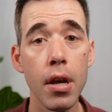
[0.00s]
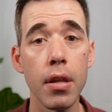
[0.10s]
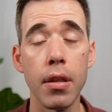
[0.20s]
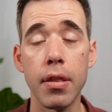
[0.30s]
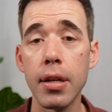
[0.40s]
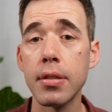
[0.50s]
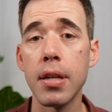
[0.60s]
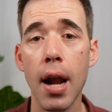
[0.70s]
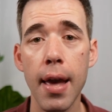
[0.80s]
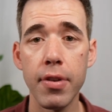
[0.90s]
The things
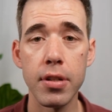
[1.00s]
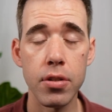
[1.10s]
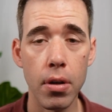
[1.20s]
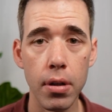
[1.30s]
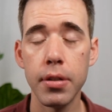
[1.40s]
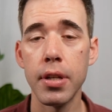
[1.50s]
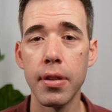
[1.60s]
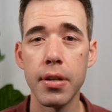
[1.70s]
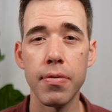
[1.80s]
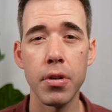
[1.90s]
that I have installed in
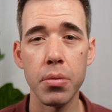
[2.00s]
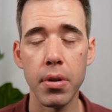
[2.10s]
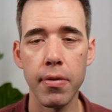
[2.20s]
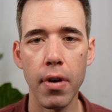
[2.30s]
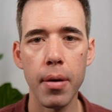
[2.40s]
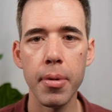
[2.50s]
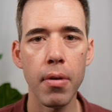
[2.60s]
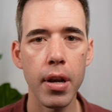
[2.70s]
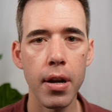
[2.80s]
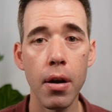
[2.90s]
this virtual environment
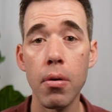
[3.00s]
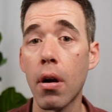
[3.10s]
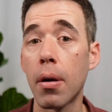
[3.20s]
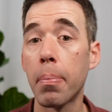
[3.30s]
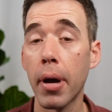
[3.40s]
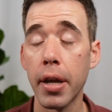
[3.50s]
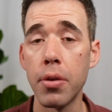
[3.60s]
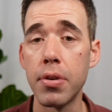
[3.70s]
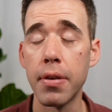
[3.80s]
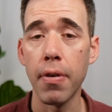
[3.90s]
right now are
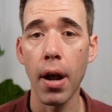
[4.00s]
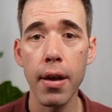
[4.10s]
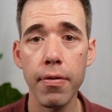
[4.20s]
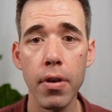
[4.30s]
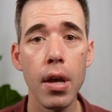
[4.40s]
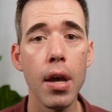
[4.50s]
PyQt 5,